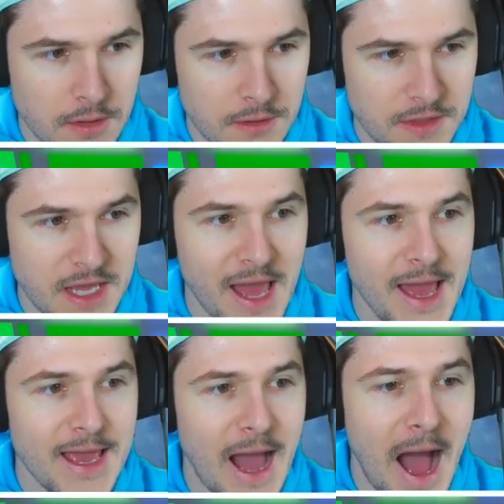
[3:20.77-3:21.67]
The
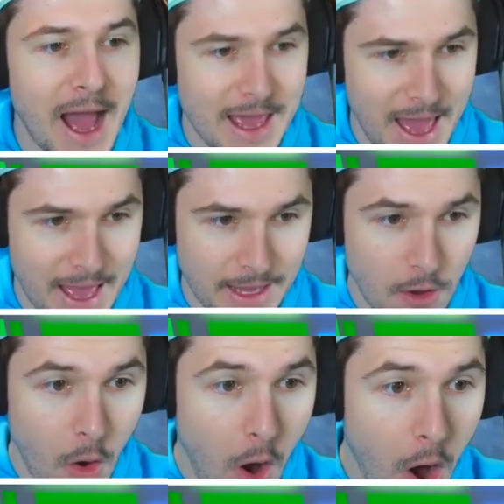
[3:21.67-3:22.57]
AI
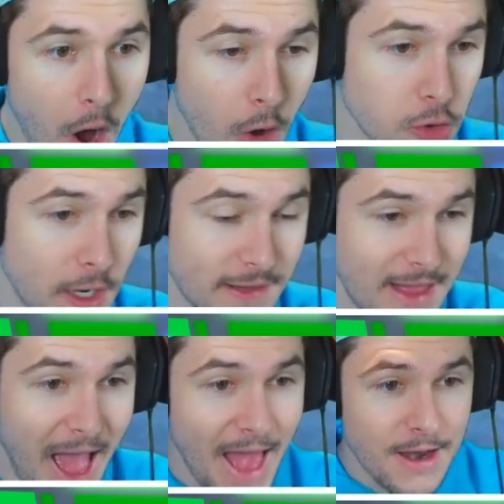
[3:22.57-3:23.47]
egg. Oh, look at
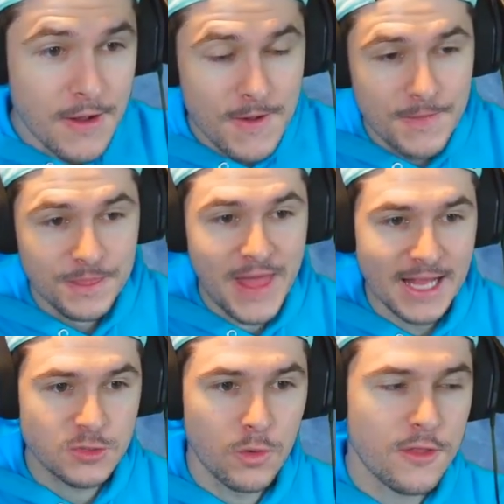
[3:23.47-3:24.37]
that.
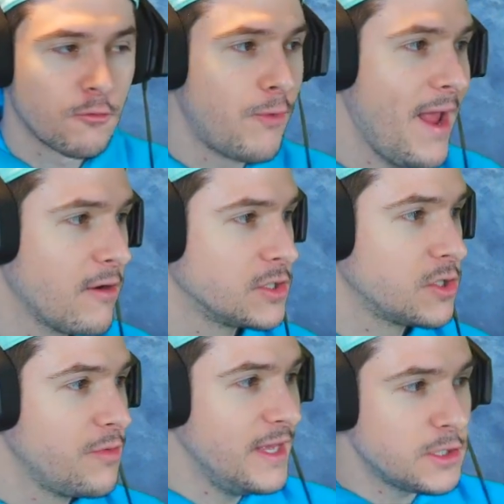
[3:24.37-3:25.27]
That's one of the rares.
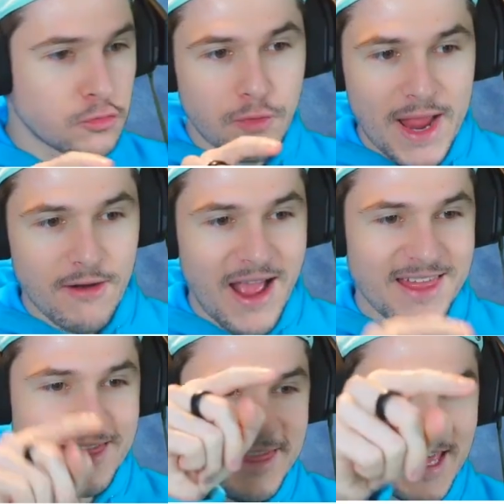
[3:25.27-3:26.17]
So this rare, I
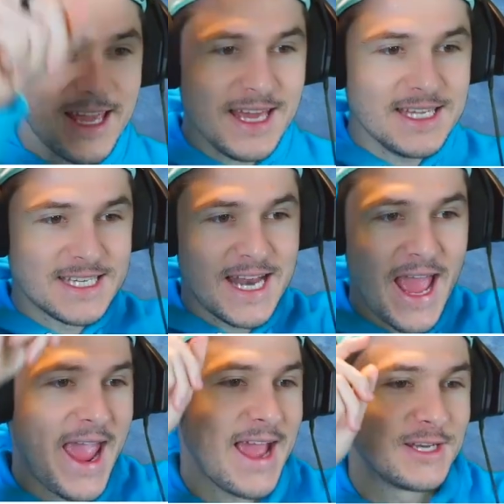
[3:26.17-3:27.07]
think, is an
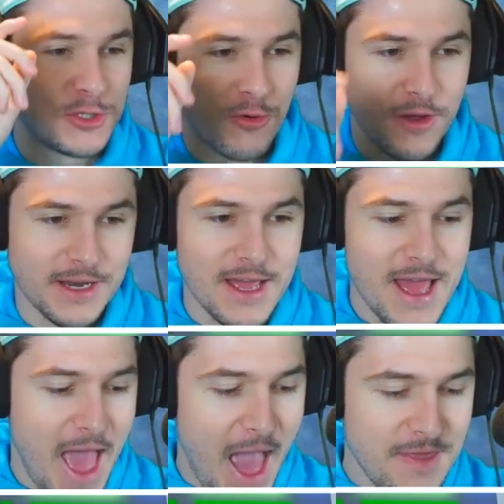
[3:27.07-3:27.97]
Android.
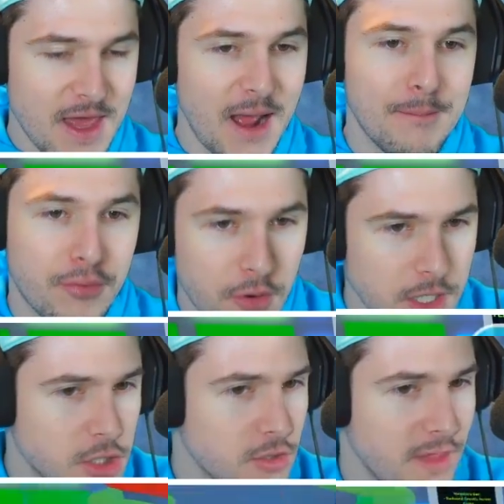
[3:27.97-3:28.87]
And then I'm
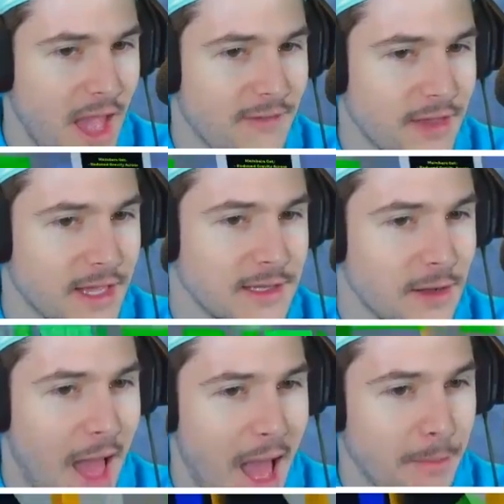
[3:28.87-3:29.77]
pretty sure they have like a
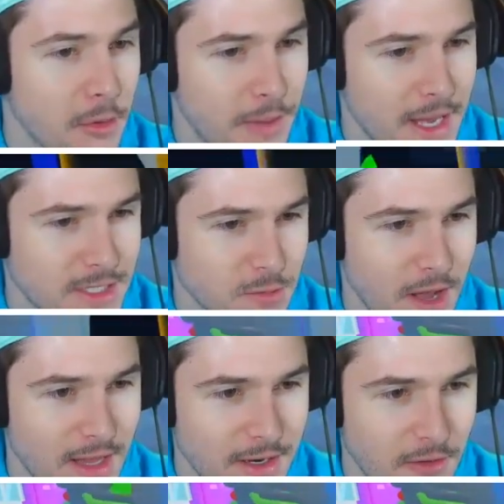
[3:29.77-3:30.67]
little Apple pet as
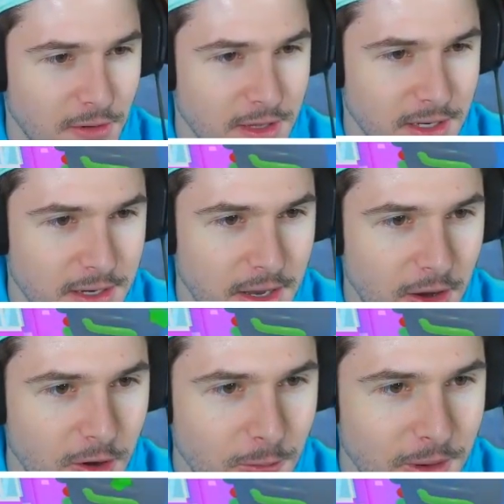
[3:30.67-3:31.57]
well. I don't really
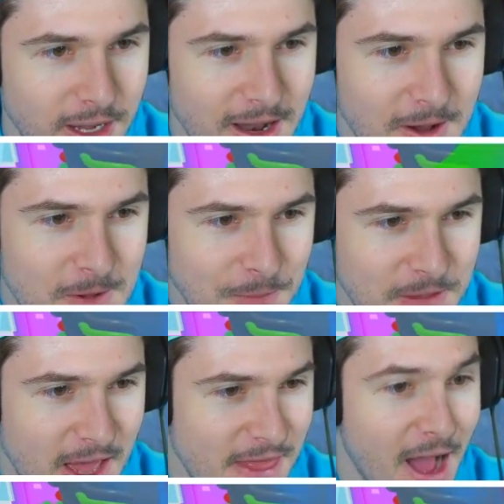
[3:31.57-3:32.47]
know, but
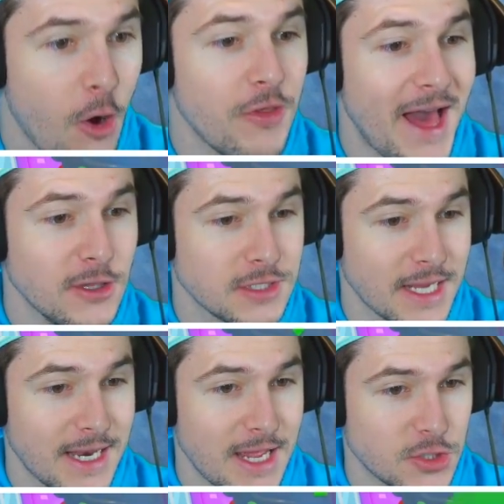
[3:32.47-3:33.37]
yeah, that, oh, that looks
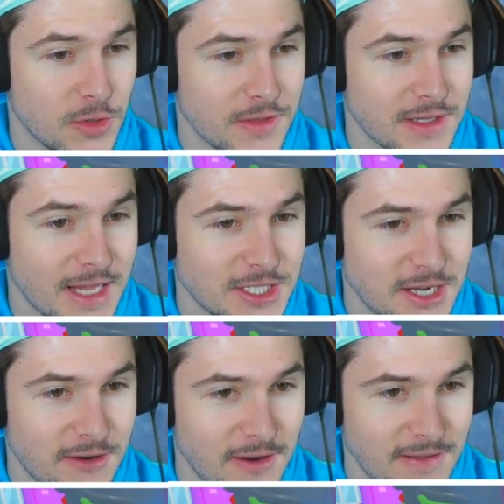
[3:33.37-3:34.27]
like an Android, the
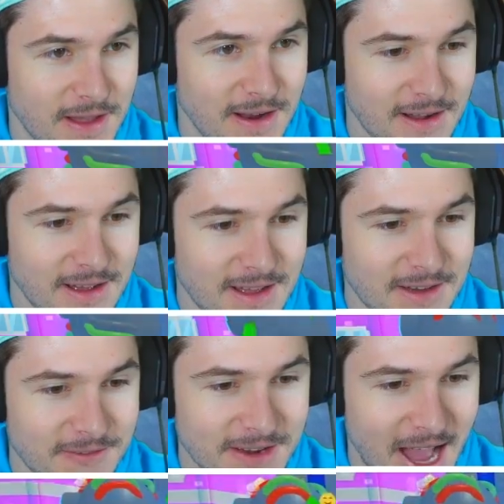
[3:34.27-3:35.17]
legendary right there.
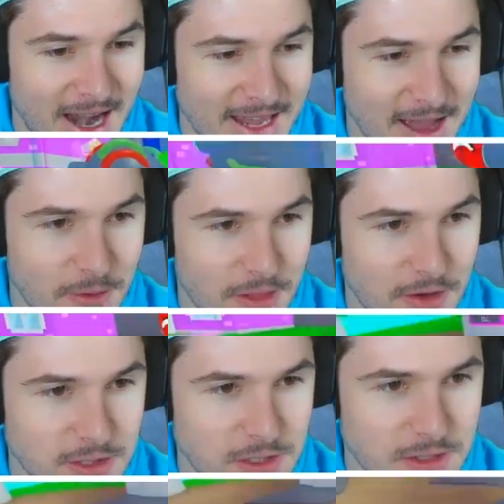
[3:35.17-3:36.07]
We gotta get one of
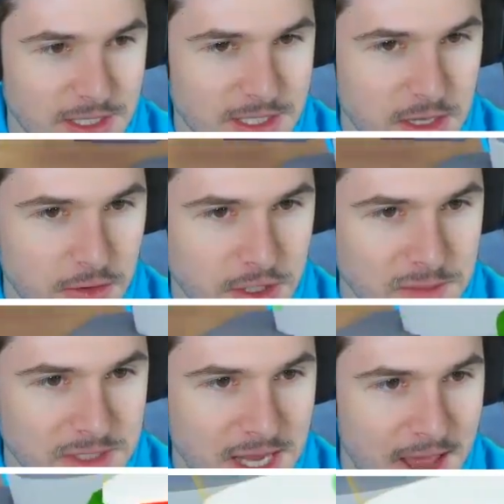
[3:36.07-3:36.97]
those. So this is the
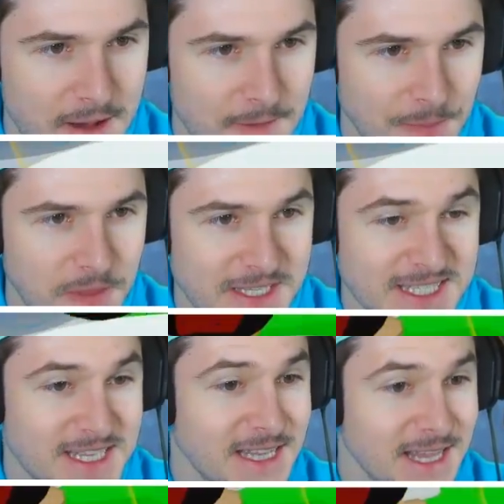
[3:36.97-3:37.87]
Christmas egg. This
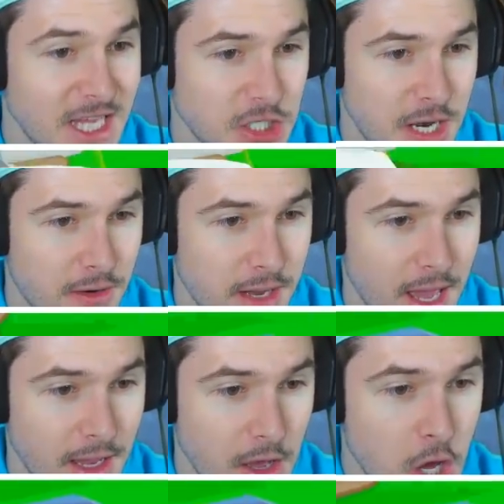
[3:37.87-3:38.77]
is the legendary
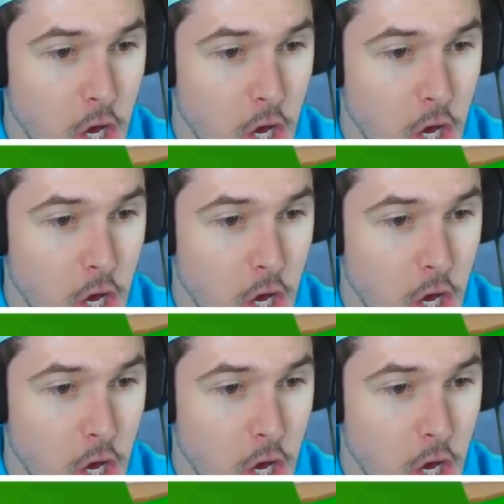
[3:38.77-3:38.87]
egg.